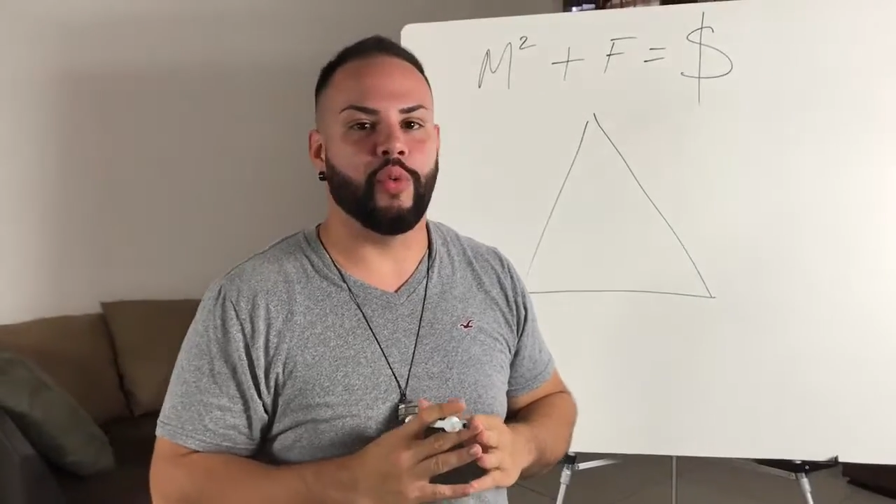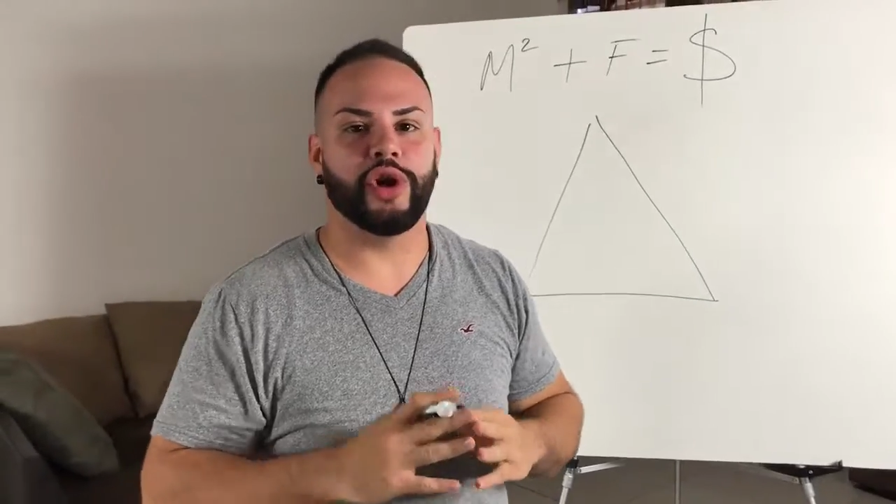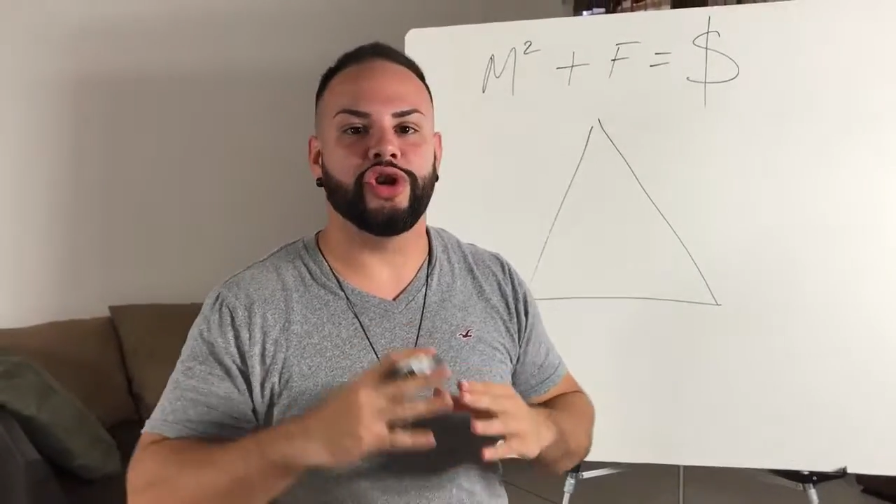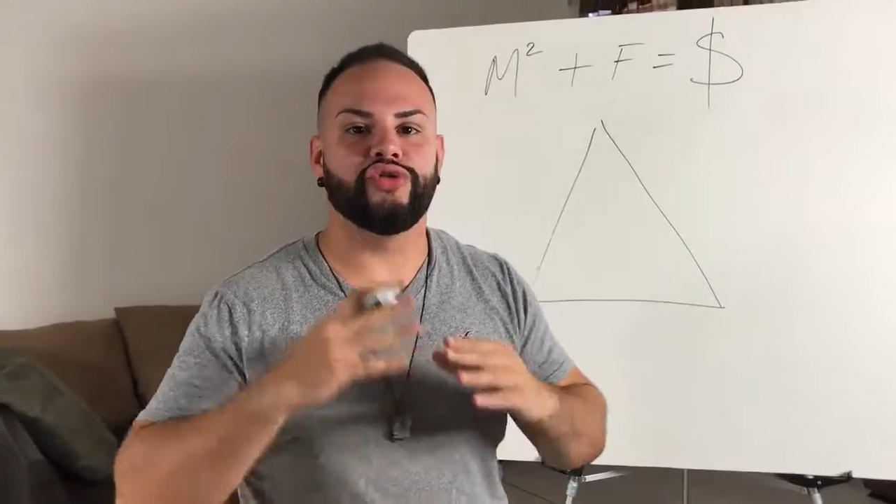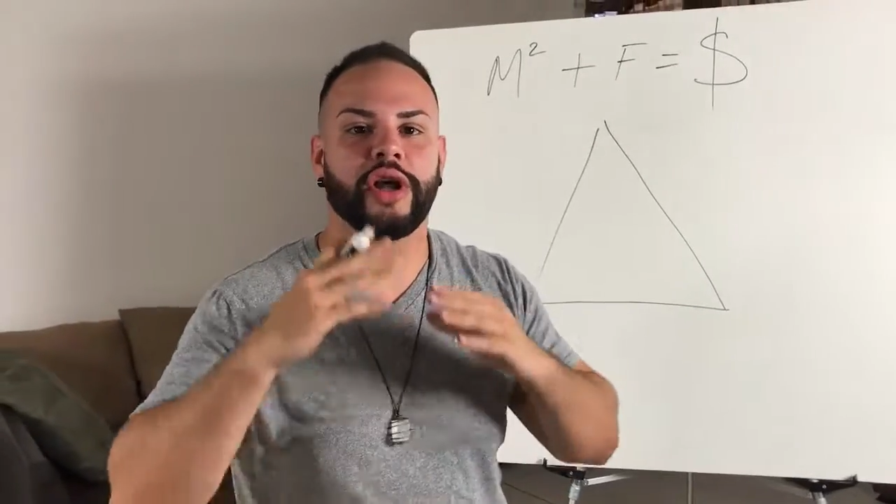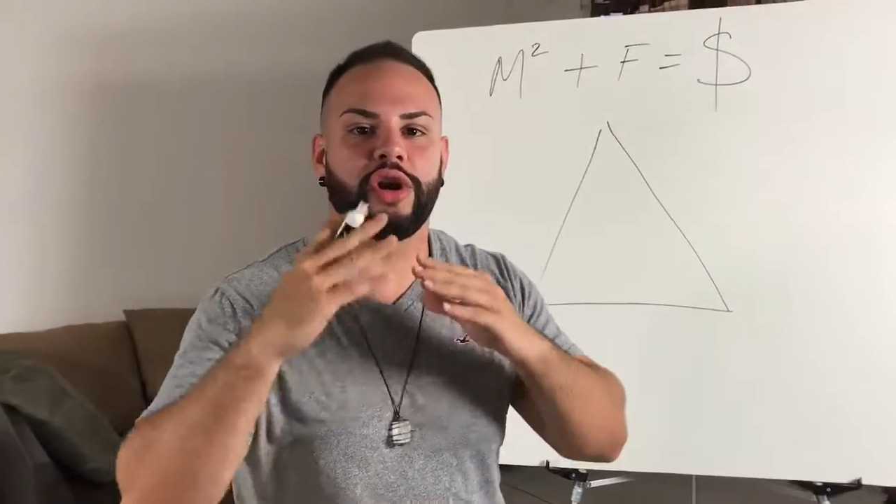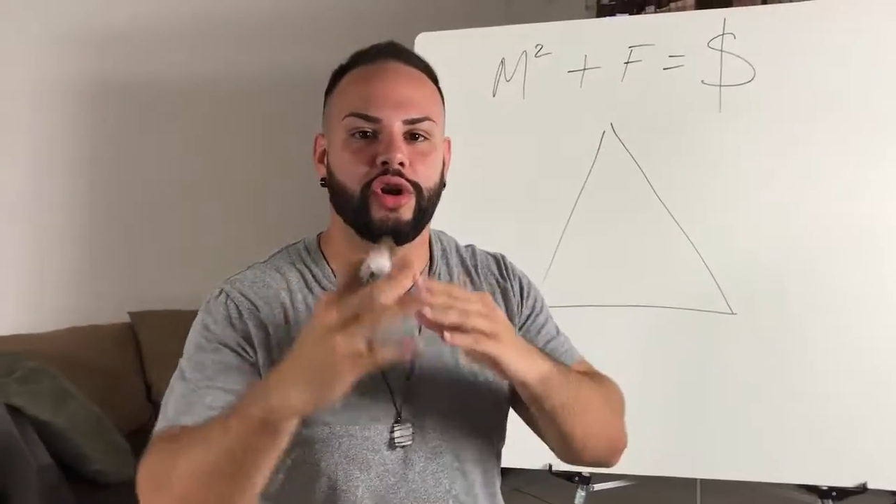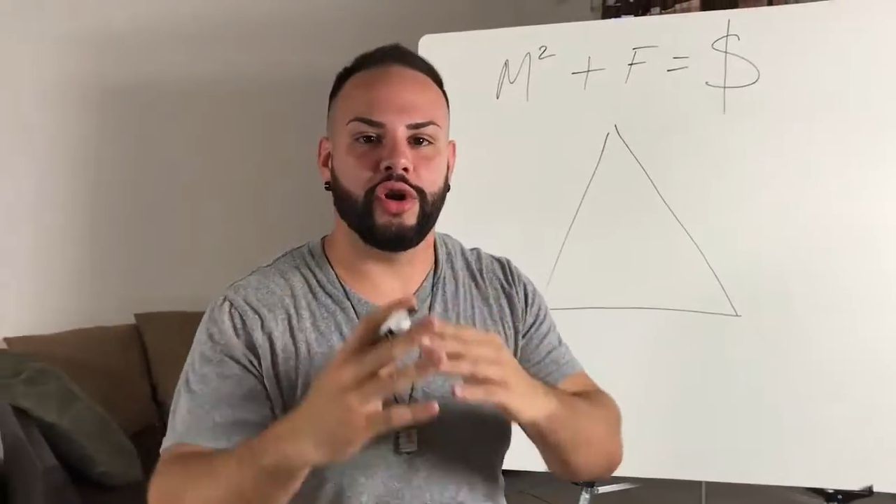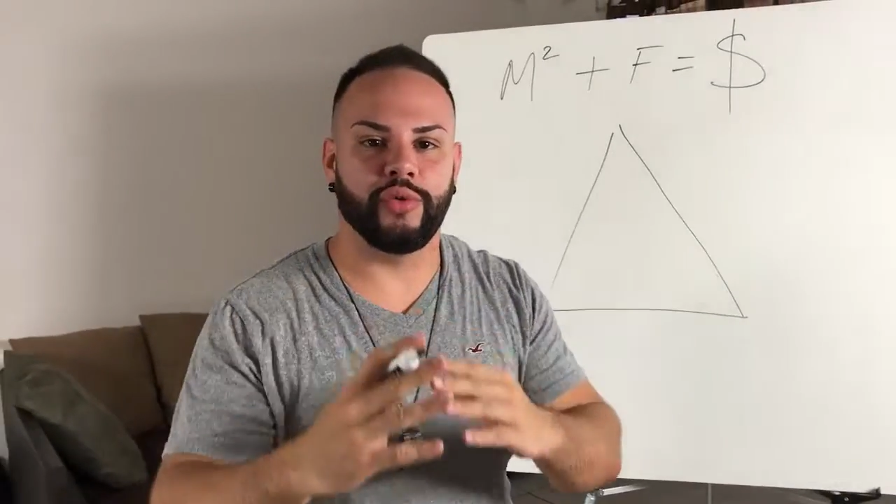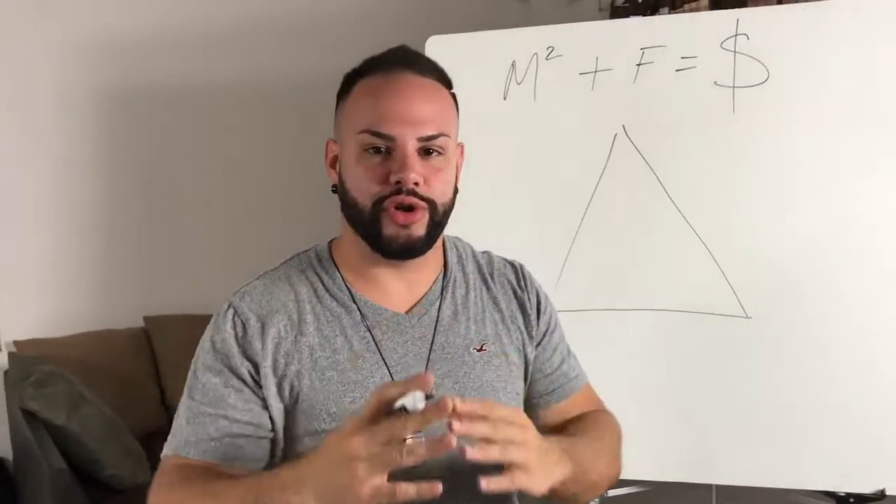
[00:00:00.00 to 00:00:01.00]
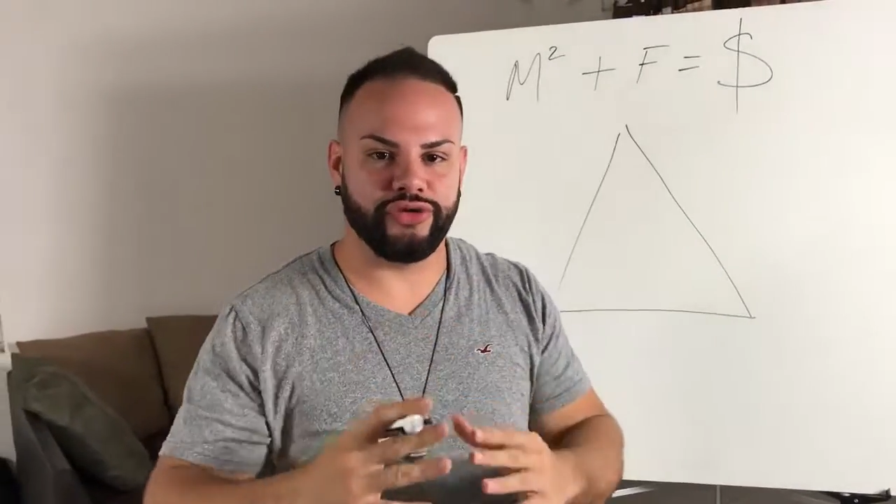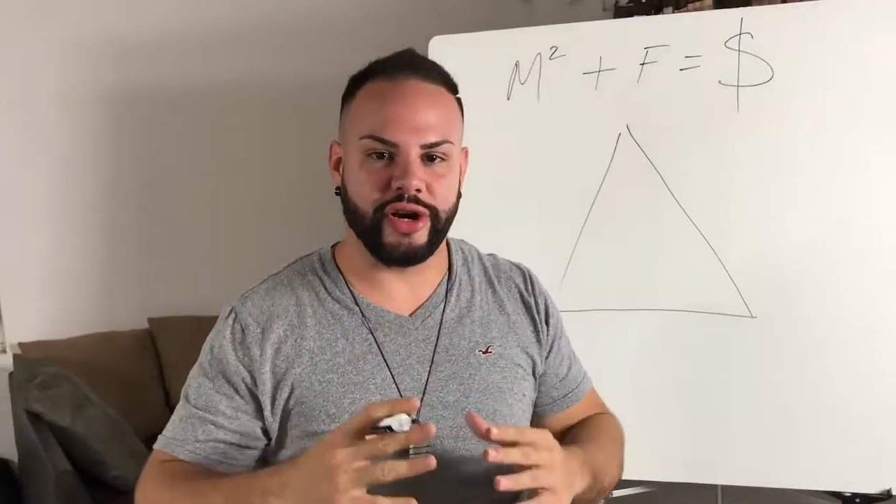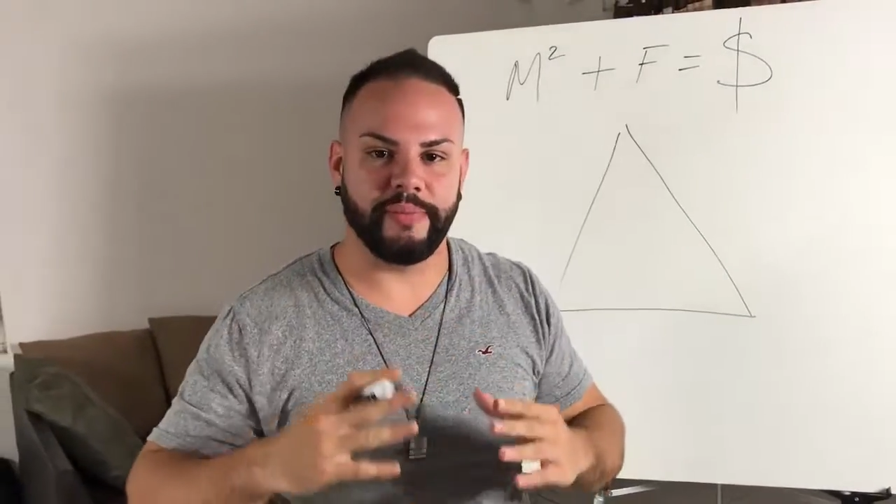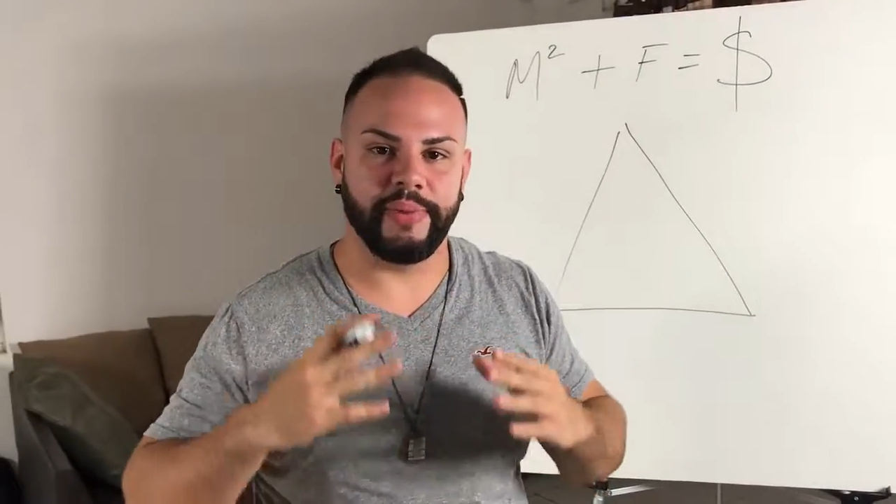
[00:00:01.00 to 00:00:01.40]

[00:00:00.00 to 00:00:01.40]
When you're trying to learn, when you're trying